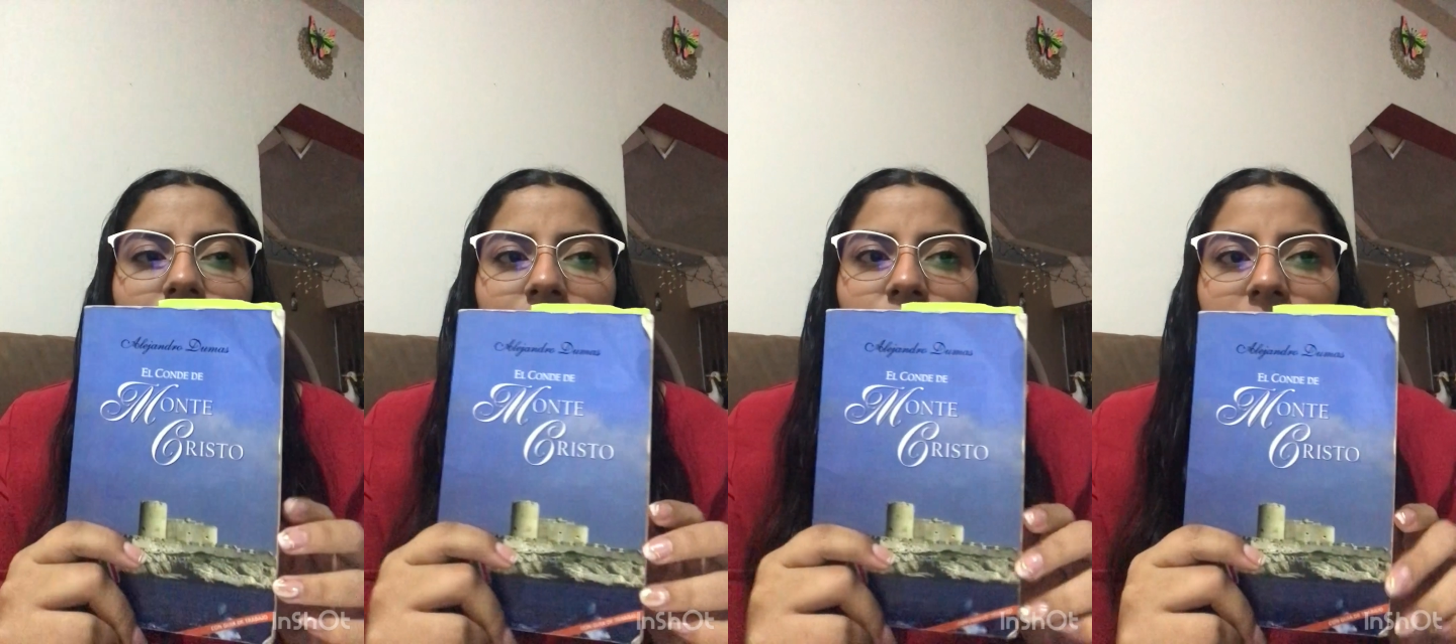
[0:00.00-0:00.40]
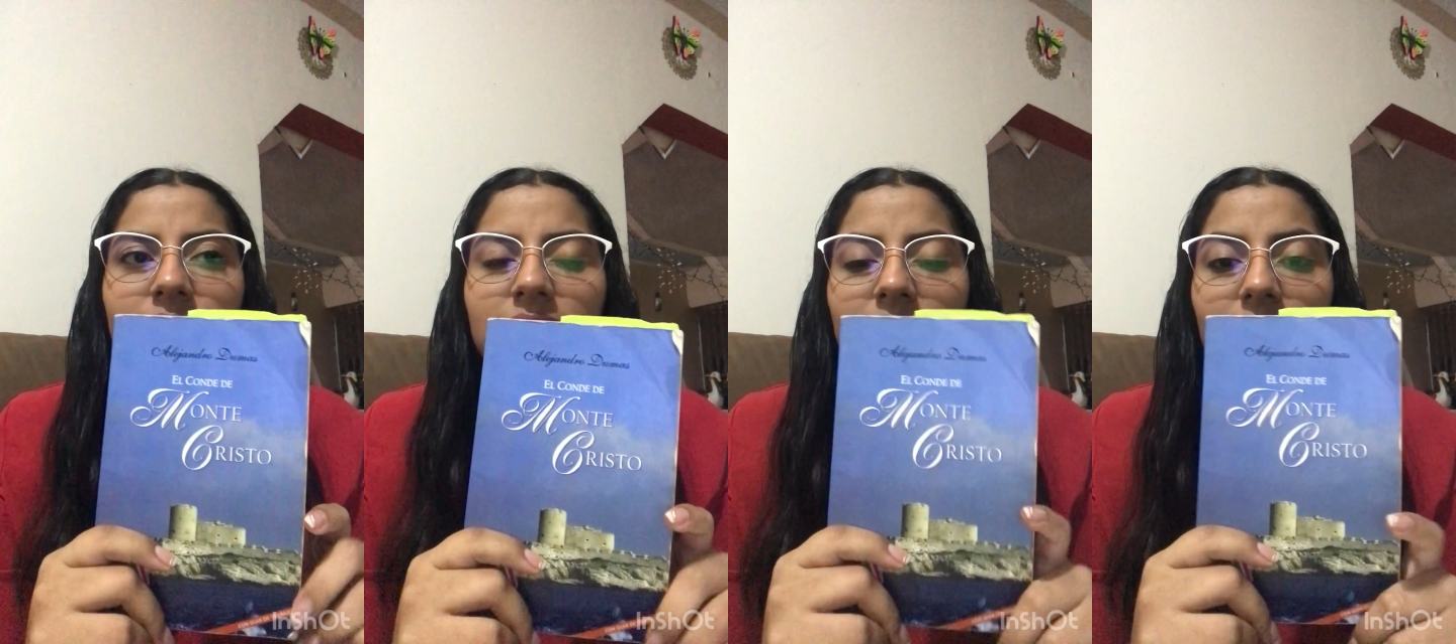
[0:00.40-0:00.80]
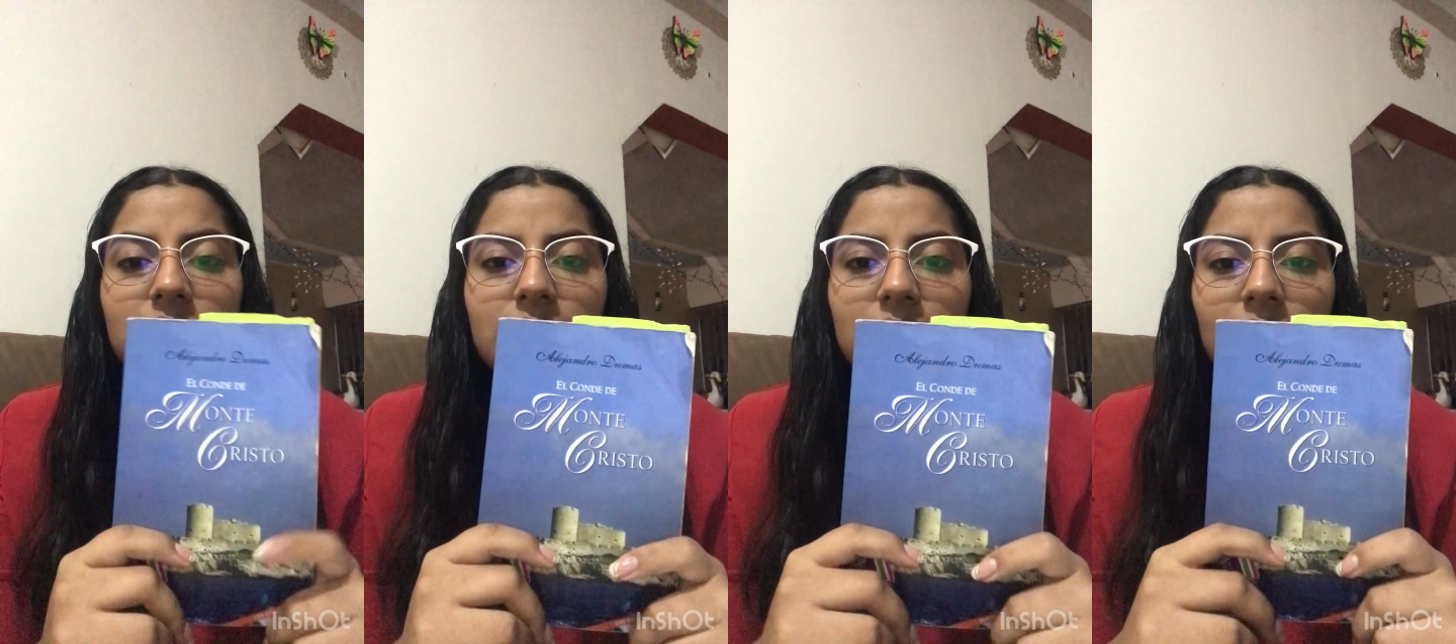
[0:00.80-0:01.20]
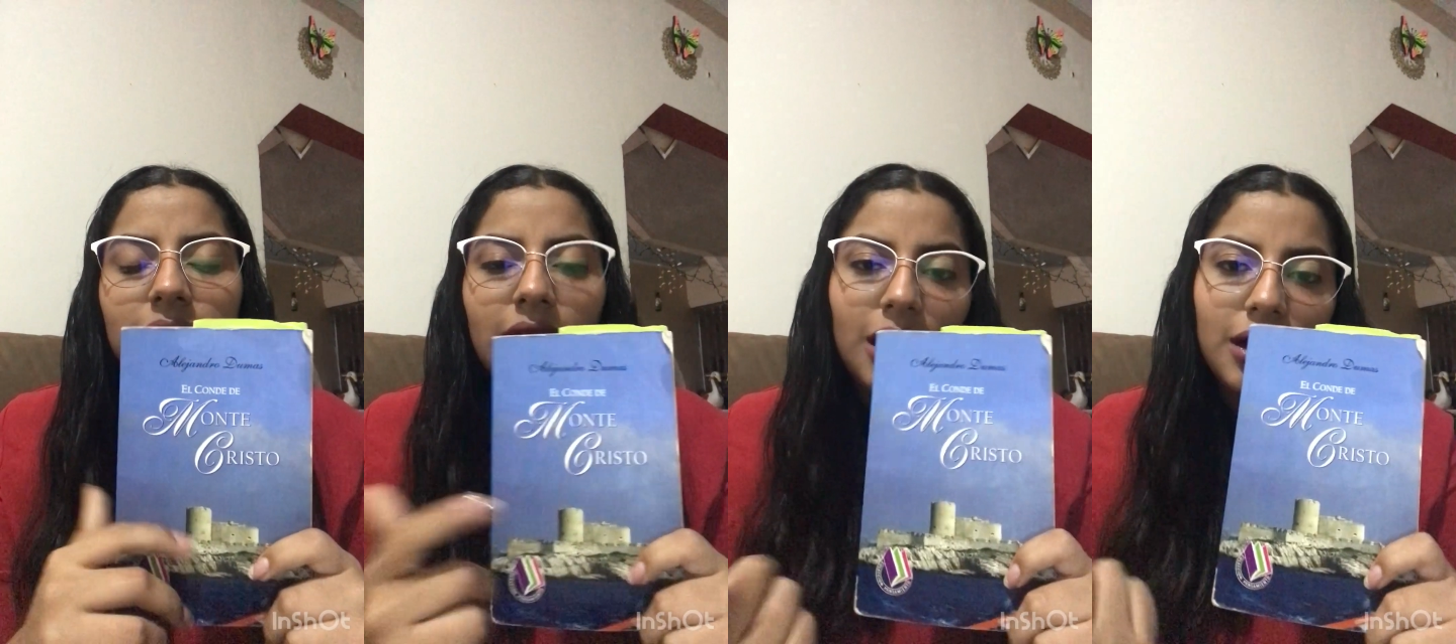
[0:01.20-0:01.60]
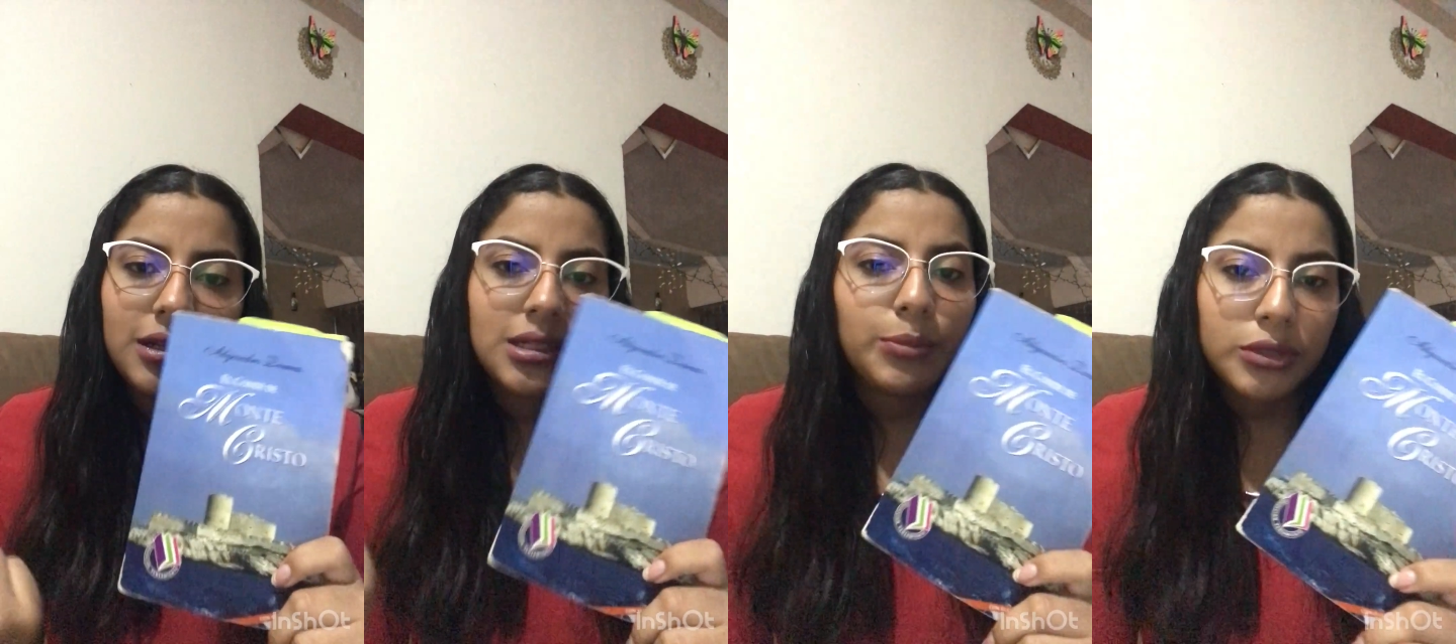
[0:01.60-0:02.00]
Edmond Dantes, that
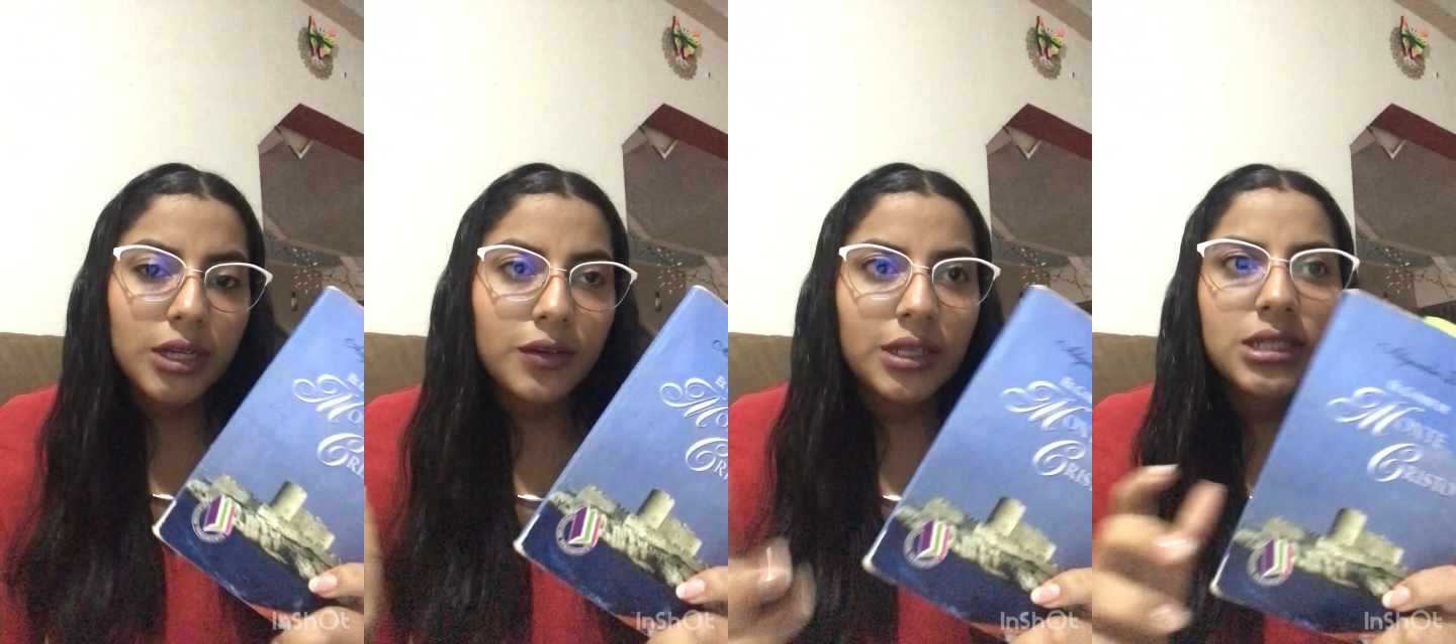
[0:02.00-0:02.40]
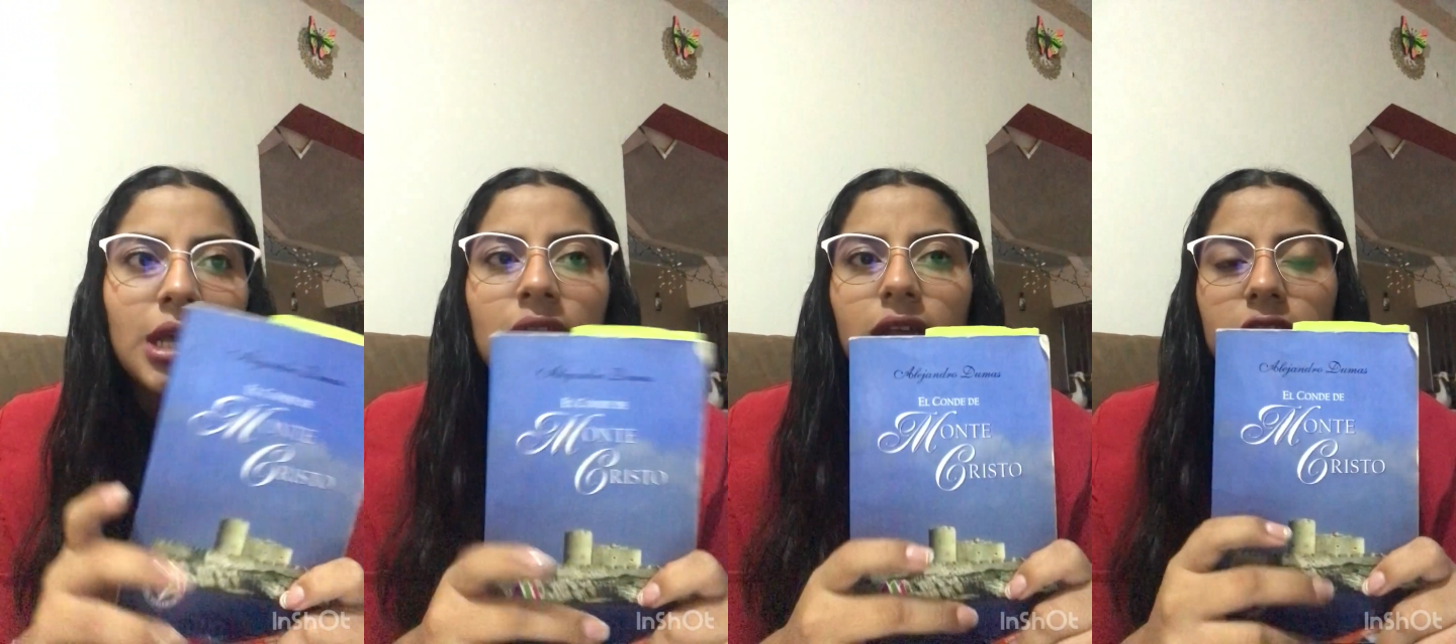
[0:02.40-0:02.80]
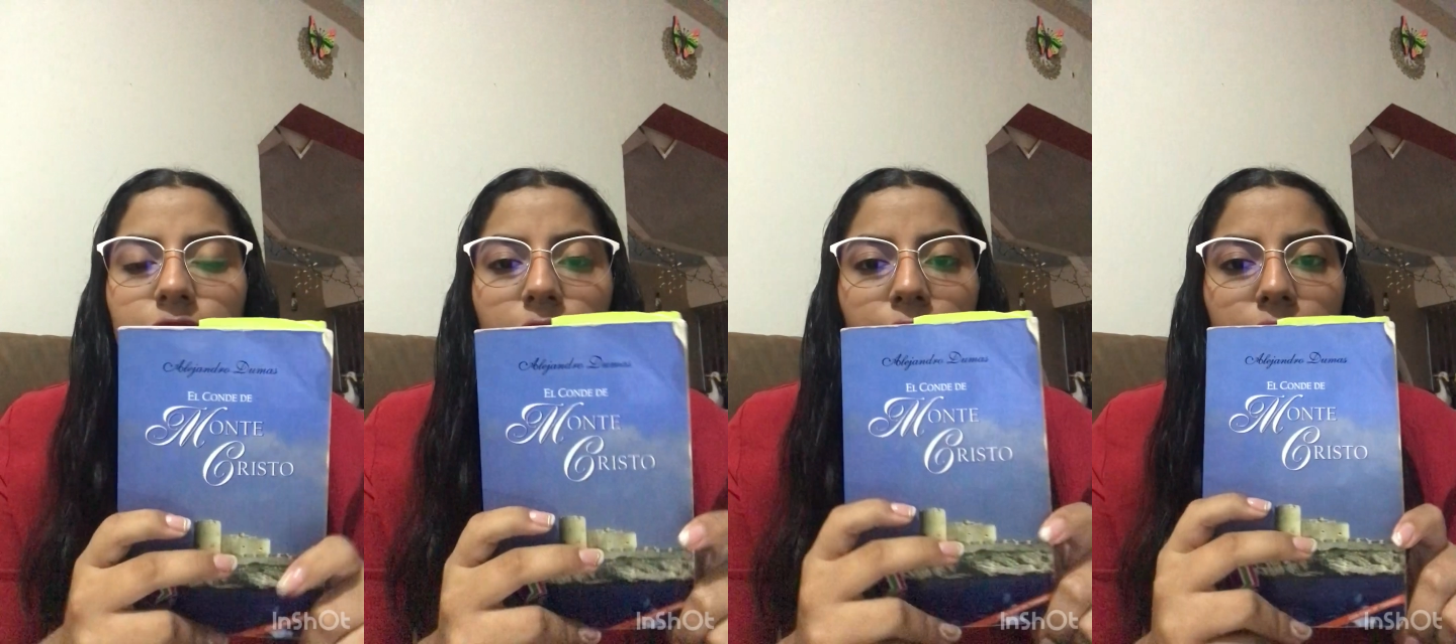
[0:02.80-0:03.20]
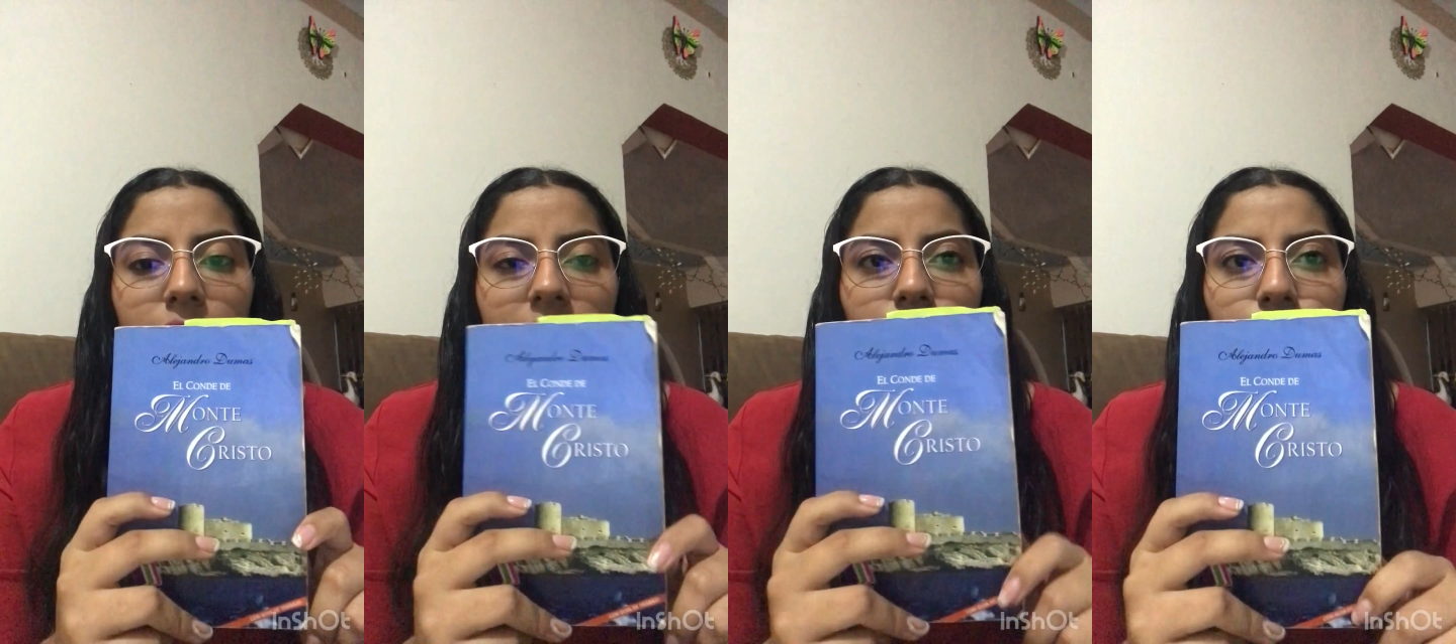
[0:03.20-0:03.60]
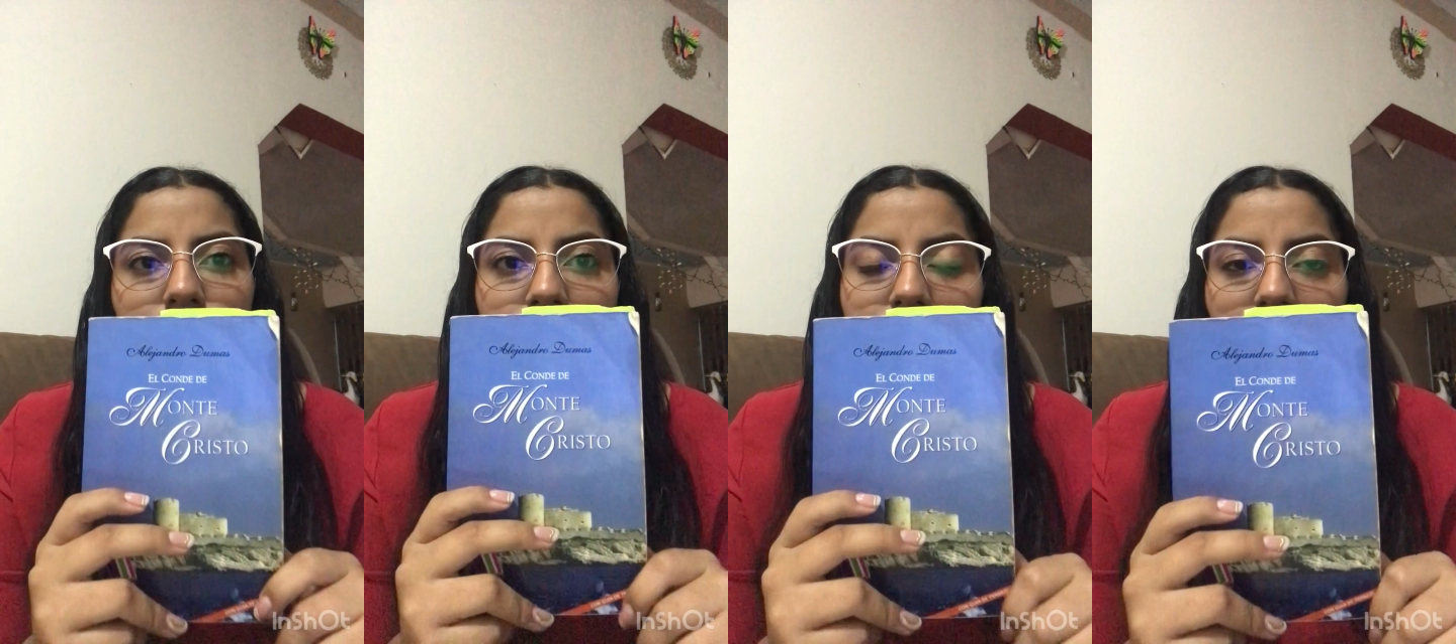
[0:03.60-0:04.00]
is the protagonist, is wrongfully
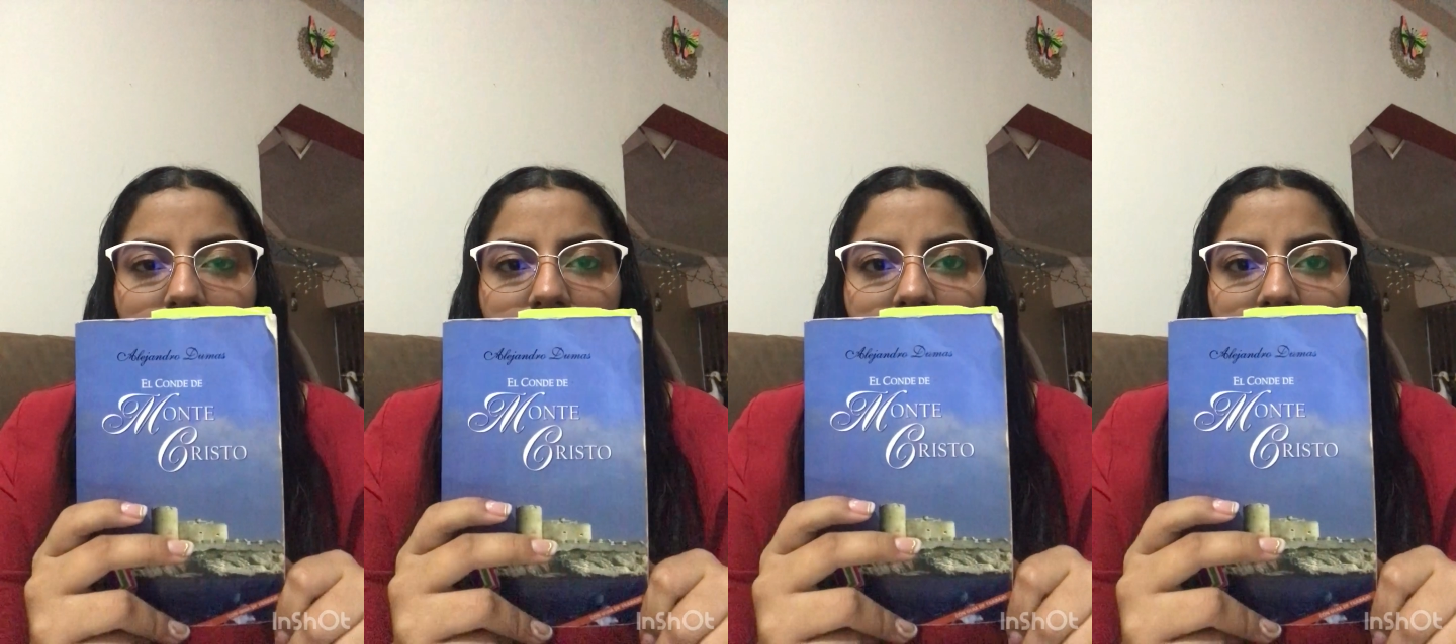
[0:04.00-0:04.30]
imprisoned.